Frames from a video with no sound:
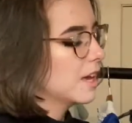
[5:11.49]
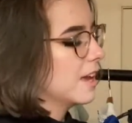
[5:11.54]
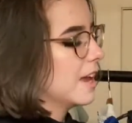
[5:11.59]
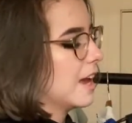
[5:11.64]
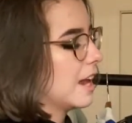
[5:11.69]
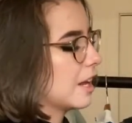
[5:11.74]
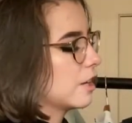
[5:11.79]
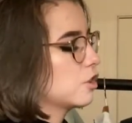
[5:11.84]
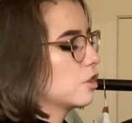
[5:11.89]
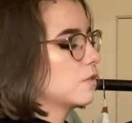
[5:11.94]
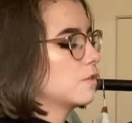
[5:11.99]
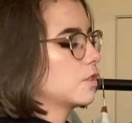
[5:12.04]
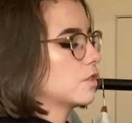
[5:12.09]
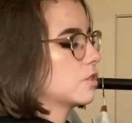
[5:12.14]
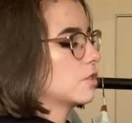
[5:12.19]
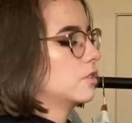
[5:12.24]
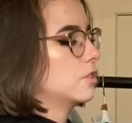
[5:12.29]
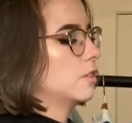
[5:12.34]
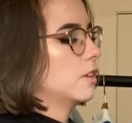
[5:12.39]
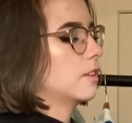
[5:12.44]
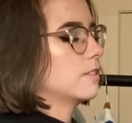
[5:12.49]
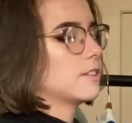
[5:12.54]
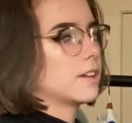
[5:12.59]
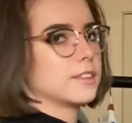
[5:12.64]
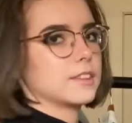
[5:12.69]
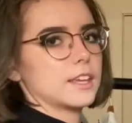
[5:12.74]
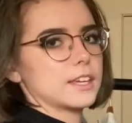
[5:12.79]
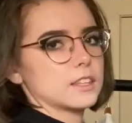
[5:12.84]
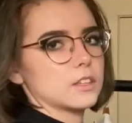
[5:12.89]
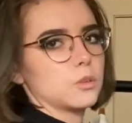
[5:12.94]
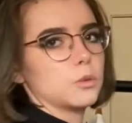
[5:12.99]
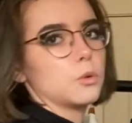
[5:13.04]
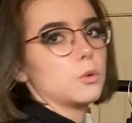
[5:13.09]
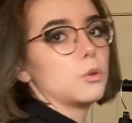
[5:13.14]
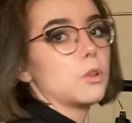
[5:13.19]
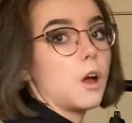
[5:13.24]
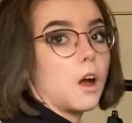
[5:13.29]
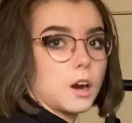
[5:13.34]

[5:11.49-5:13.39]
and I should have just done like the whole